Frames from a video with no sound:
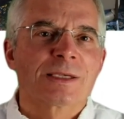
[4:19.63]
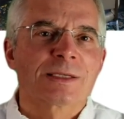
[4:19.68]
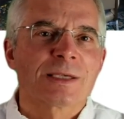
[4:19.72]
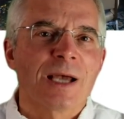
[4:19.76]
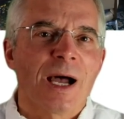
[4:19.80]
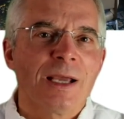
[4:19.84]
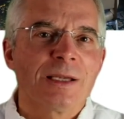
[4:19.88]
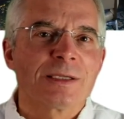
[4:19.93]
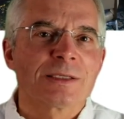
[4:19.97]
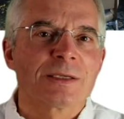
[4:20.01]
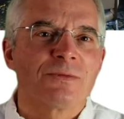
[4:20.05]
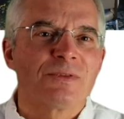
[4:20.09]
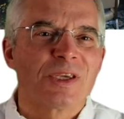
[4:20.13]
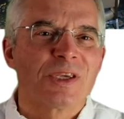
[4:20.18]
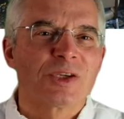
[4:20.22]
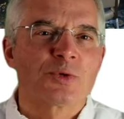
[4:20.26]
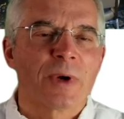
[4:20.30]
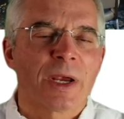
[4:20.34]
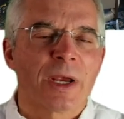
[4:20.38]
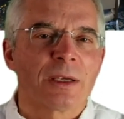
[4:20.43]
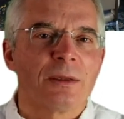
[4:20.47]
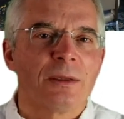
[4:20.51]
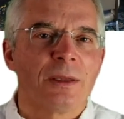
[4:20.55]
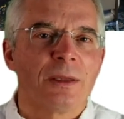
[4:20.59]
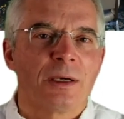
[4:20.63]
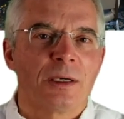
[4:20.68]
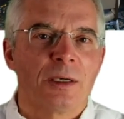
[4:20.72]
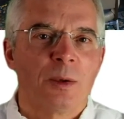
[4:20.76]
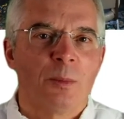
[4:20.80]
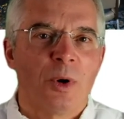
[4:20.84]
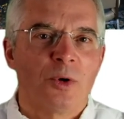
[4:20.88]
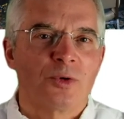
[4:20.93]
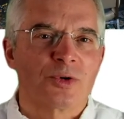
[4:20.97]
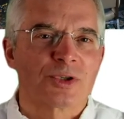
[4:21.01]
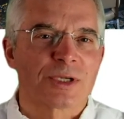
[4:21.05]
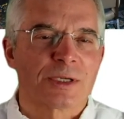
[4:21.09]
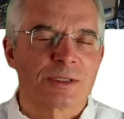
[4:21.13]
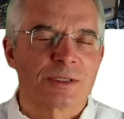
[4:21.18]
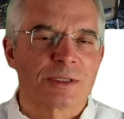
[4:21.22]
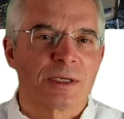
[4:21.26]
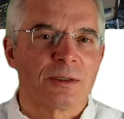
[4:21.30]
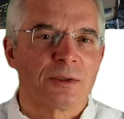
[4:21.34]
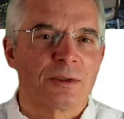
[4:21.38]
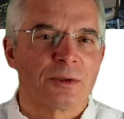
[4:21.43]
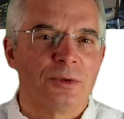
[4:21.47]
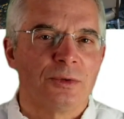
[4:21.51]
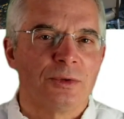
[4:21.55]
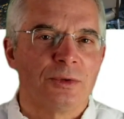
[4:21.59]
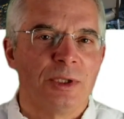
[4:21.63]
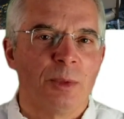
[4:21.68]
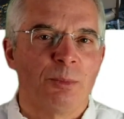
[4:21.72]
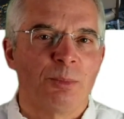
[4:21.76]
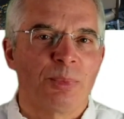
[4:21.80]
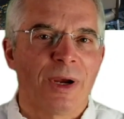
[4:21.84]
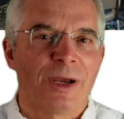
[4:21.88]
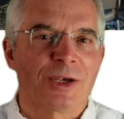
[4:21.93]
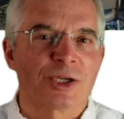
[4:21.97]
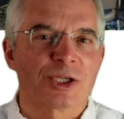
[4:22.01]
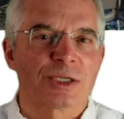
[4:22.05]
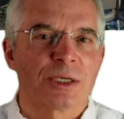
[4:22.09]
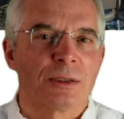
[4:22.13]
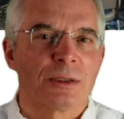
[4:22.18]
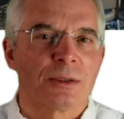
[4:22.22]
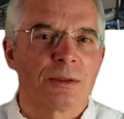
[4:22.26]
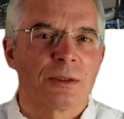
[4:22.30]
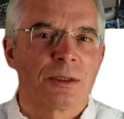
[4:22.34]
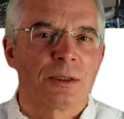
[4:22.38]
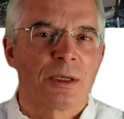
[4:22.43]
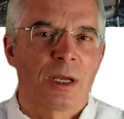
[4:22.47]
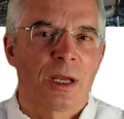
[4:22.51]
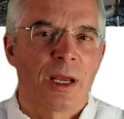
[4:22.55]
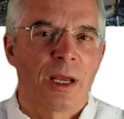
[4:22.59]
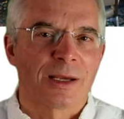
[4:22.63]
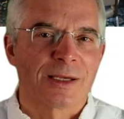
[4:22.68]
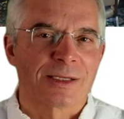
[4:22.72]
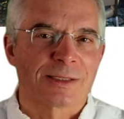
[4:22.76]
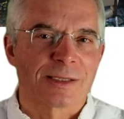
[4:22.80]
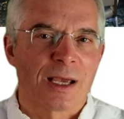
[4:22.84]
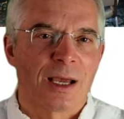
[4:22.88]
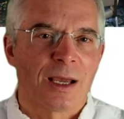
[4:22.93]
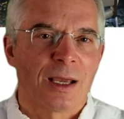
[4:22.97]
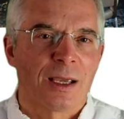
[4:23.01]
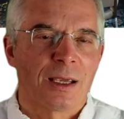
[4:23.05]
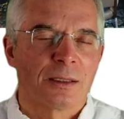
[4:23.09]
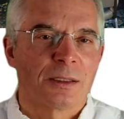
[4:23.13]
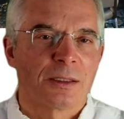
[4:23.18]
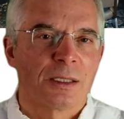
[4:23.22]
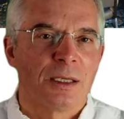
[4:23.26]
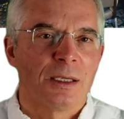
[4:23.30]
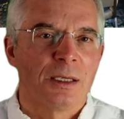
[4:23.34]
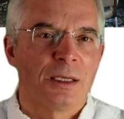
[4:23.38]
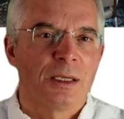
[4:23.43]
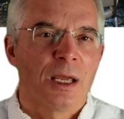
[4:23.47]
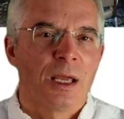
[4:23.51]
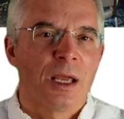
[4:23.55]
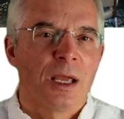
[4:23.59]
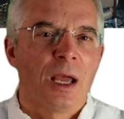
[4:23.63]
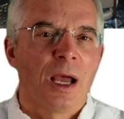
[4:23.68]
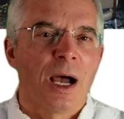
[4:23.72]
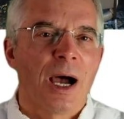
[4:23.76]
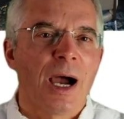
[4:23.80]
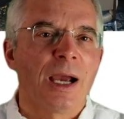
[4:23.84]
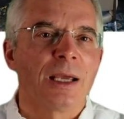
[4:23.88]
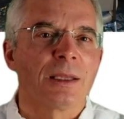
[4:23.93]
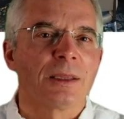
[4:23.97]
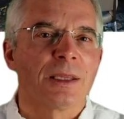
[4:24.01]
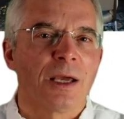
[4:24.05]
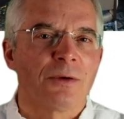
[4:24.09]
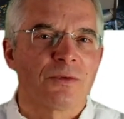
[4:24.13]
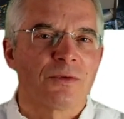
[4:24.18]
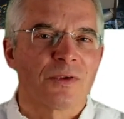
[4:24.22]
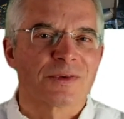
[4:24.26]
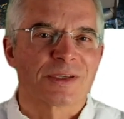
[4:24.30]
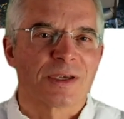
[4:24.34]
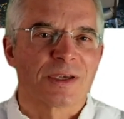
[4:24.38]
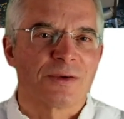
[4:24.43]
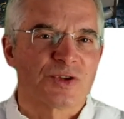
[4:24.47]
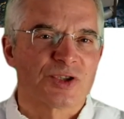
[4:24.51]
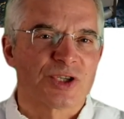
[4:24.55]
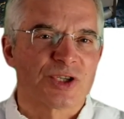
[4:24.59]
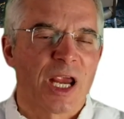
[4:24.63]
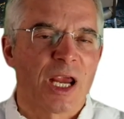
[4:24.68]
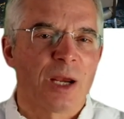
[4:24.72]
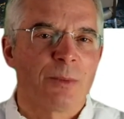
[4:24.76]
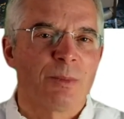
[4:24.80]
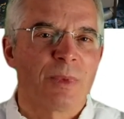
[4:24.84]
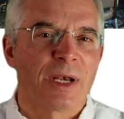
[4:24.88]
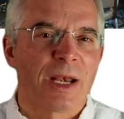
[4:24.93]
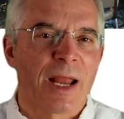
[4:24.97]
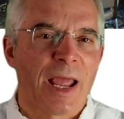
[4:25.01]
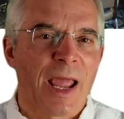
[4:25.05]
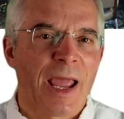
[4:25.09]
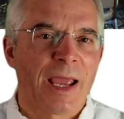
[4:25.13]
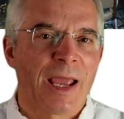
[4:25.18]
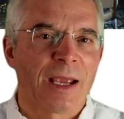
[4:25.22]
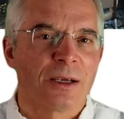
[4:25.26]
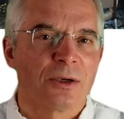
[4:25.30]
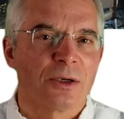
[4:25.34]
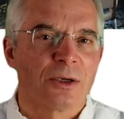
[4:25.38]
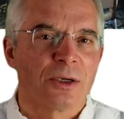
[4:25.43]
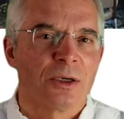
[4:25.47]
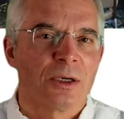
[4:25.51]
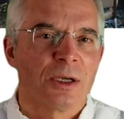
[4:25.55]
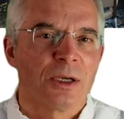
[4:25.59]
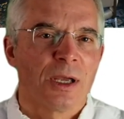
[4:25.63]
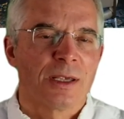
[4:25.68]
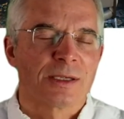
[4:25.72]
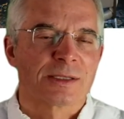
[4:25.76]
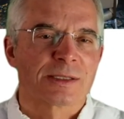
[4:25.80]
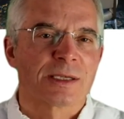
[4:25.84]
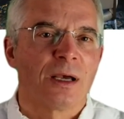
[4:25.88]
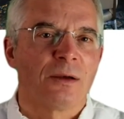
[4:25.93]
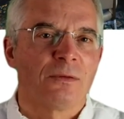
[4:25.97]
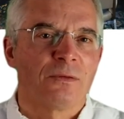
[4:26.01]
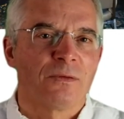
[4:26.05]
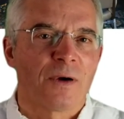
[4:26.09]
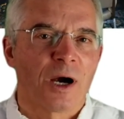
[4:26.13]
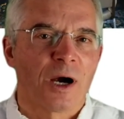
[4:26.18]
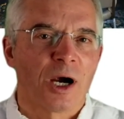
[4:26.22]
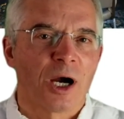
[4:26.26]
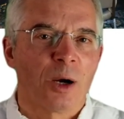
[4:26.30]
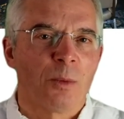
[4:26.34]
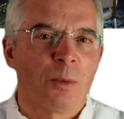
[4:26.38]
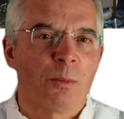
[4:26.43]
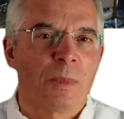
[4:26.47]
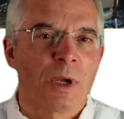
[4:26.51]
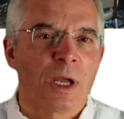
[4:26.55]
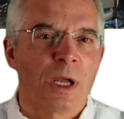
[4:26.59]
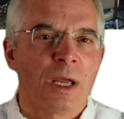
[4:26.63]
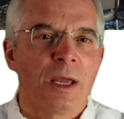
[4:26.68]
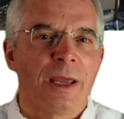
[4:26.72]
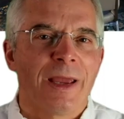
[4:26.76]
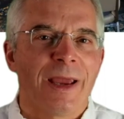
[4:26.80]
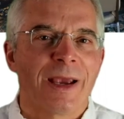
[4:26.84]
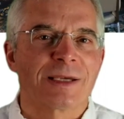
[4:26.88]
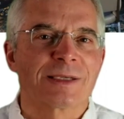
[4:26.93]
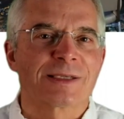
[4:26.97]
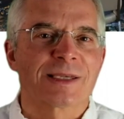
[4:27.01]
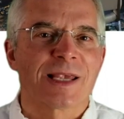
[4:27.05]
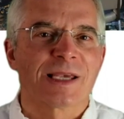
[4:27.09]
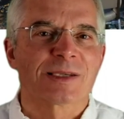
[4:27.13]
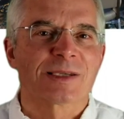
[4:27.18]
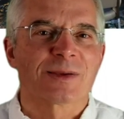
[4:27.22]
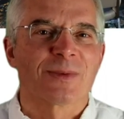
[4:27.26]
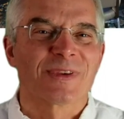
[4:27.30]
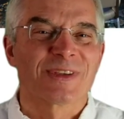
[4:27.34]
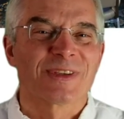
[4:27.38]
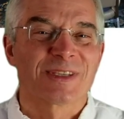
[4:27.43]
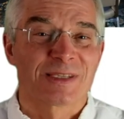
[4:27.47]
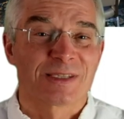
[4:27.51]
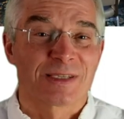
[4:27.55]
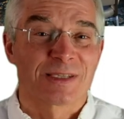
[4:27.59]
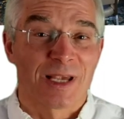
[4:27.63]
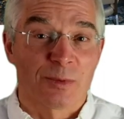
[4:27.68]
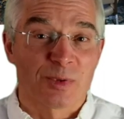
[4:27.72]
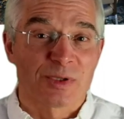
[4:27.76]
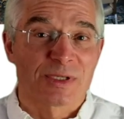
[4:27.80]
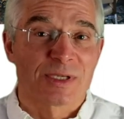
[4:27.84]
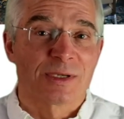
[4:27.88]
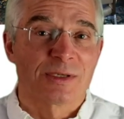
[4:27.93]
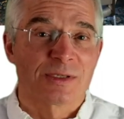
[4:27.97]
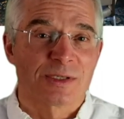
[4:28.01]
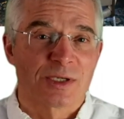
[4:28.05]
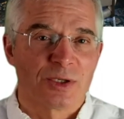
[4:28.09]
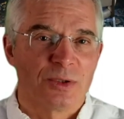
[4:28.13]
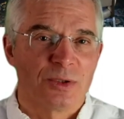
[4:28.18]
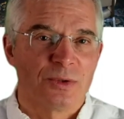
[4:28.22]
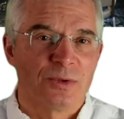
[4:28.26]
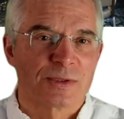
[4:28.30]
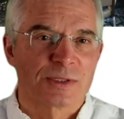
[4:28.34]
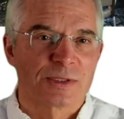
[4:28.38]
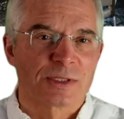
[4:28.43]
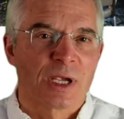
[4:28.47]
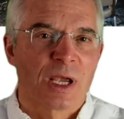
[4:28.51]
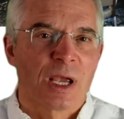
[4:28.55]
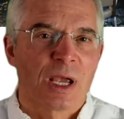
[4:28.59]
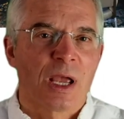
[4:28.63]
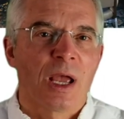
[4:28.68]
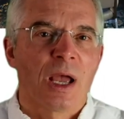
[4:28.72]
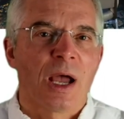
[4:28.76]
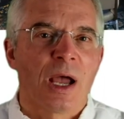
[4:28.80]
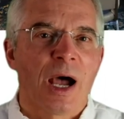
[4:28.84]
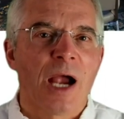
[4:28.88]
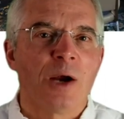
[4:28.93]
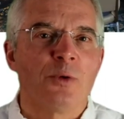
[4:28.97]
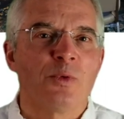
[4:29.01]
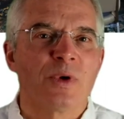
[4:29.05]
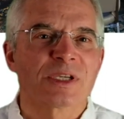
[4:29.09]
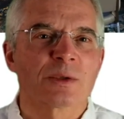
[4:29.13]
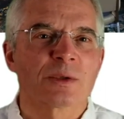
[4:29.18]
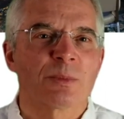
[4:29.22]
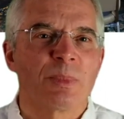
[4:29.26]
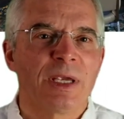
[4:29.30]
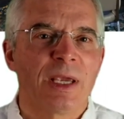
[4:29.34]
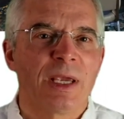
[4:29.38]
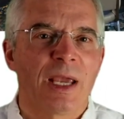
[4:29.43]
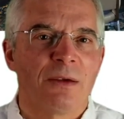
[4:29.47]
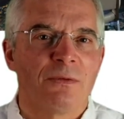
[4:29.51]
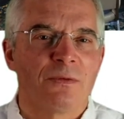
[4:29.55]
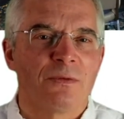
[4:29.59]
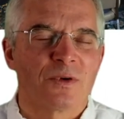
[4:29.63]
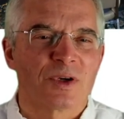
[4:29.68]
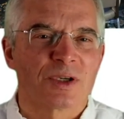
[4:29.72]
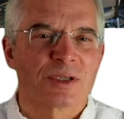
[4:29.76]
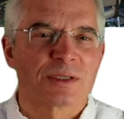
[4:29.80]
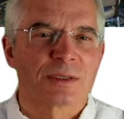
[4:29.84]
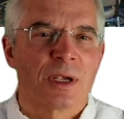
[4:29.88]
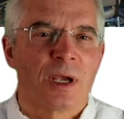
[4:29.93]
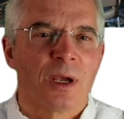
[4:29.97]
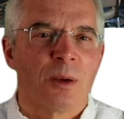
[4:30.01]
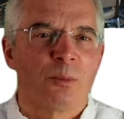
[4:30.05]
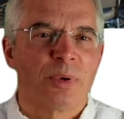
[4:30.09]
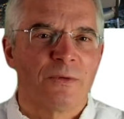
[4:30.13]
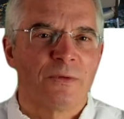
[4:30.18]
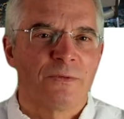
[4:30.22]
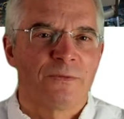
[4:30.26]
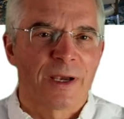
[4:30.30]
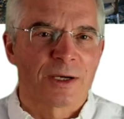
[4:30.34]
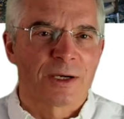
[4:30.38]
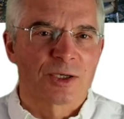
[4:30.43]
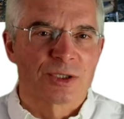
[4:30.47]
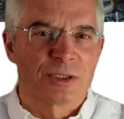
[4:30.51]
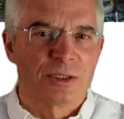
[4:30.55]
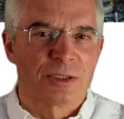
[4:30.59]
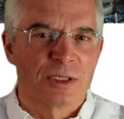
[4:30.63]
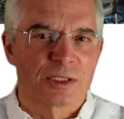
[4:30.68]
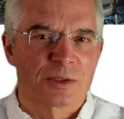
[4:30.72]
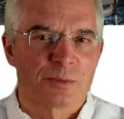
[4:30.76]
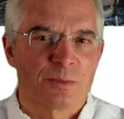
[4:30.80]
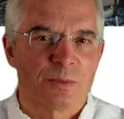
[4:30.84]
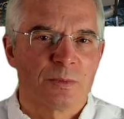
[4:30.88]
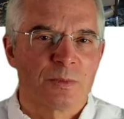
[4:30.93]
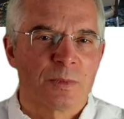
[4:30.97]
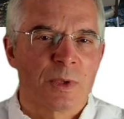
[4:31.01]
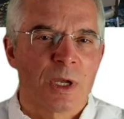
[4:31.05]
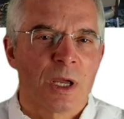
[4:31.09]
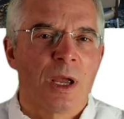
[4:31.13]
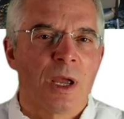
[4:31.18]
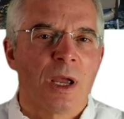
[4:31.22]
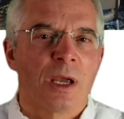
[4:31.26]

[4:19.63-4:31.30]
Signs of dysregulated emotions include depression, anxiety, high levels of shame and anger, self-harm, excessive substance use, high-risk behaviors, perfectionism,